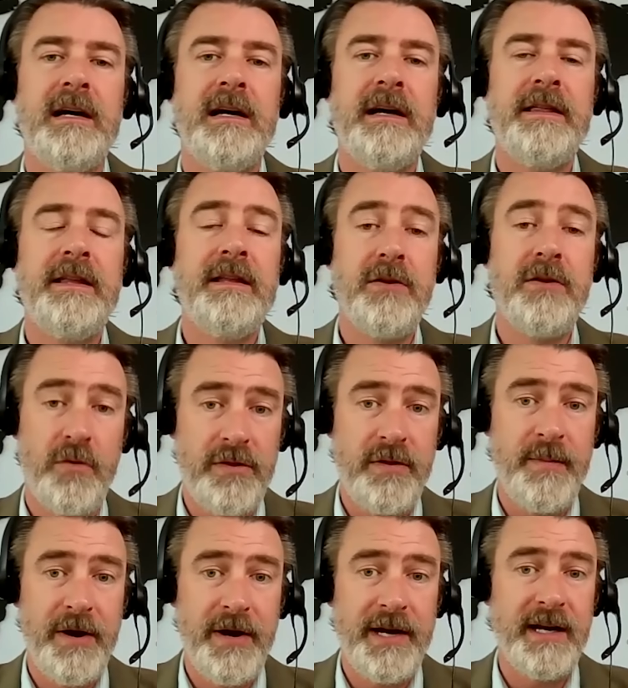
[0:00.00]
uh, the
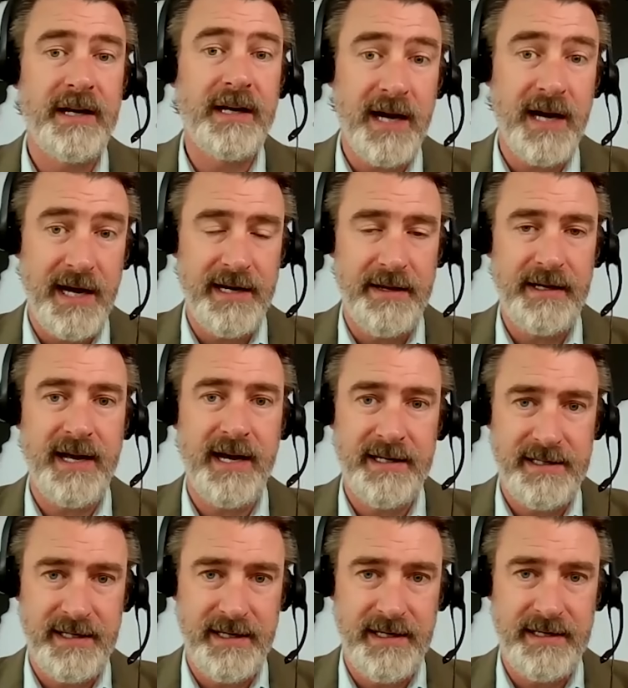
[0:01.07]
North American con
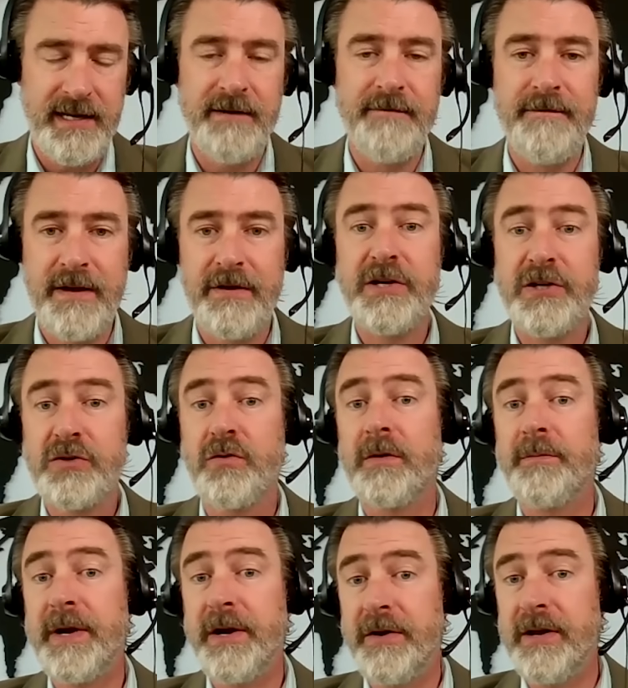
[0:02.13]
continent in a very
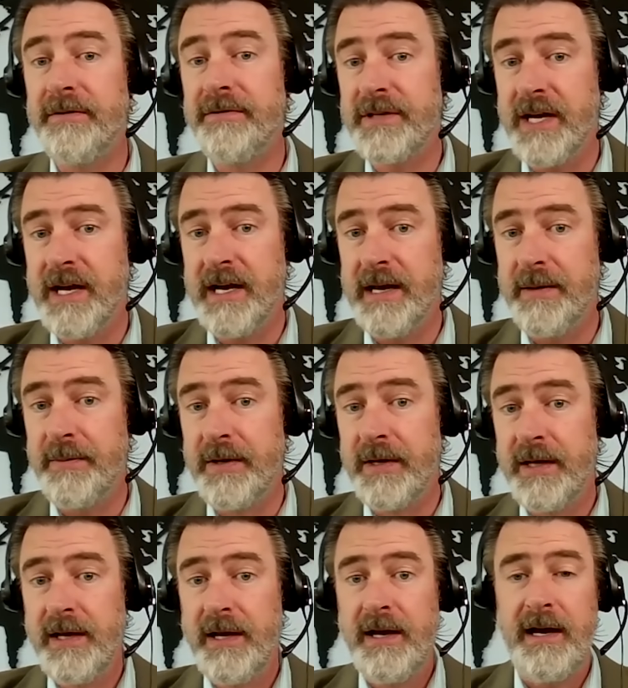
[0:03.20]
short period of time.
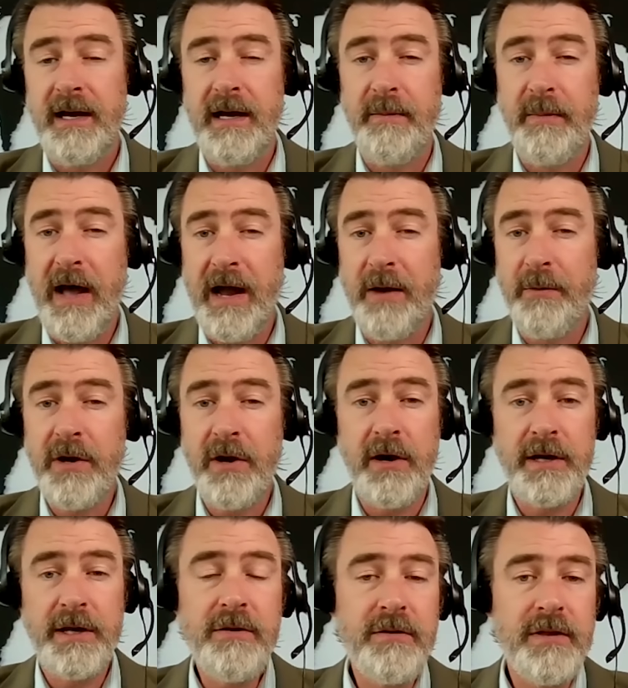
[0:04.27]
Um, I would
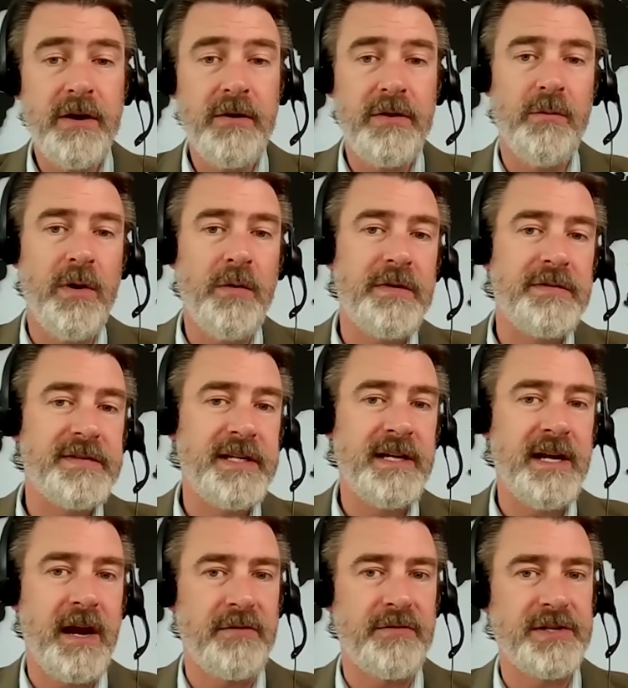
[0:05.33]
argue, though, that what we've
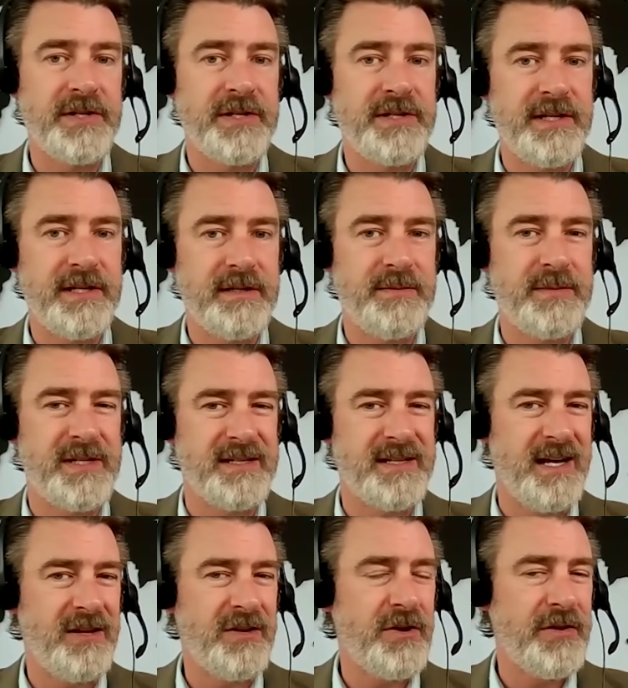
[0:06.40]
seen out of the Russian systems
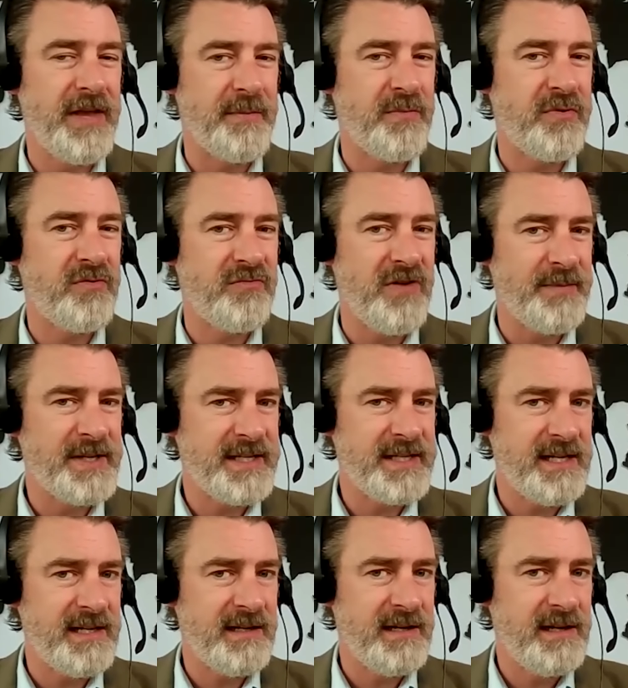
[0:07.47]
does not look all that
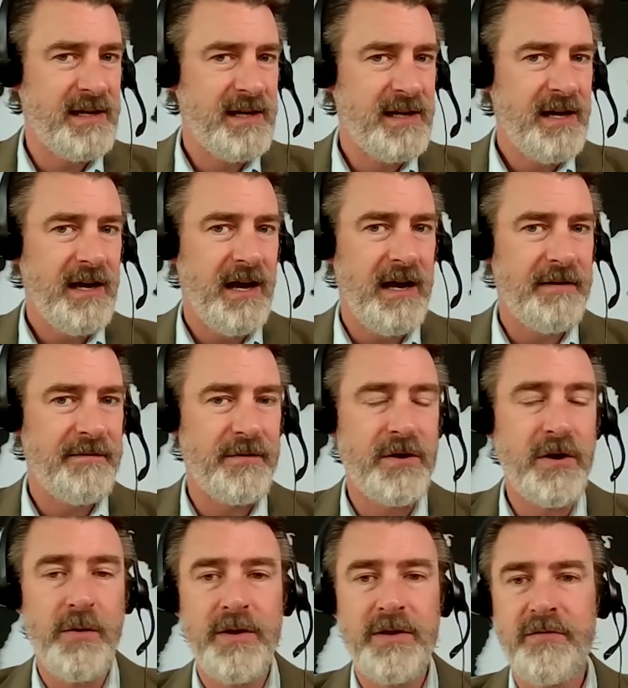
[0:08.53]
promising, uh,
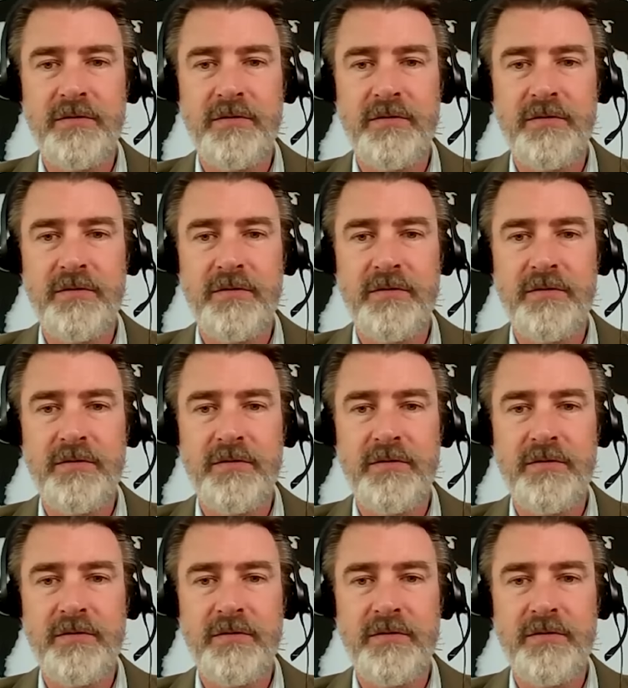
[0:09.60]
for no